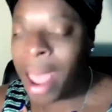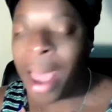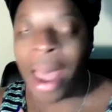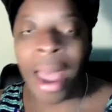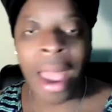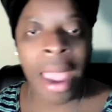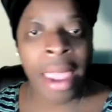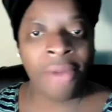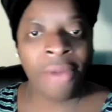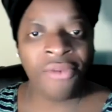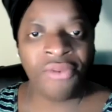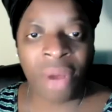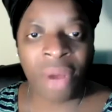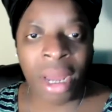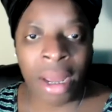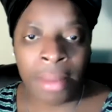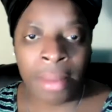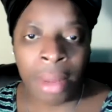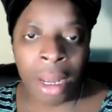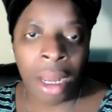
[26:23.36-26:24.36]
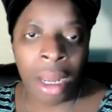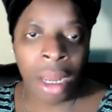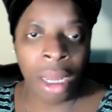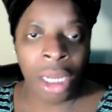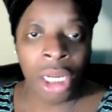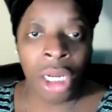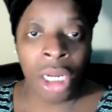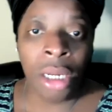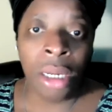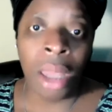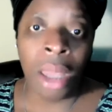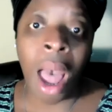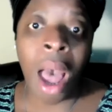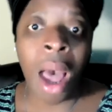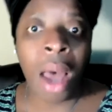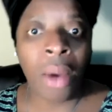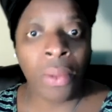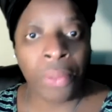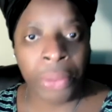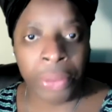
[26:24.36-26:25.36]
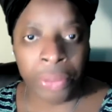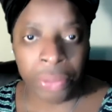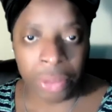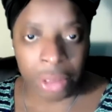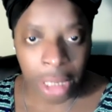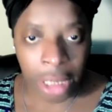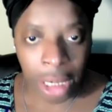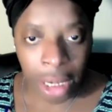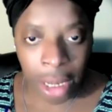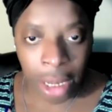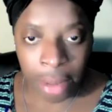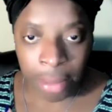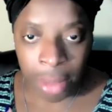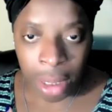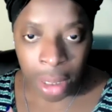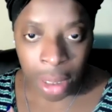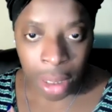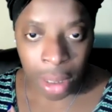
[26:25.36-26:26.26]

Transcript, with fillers: I am from Jerusalem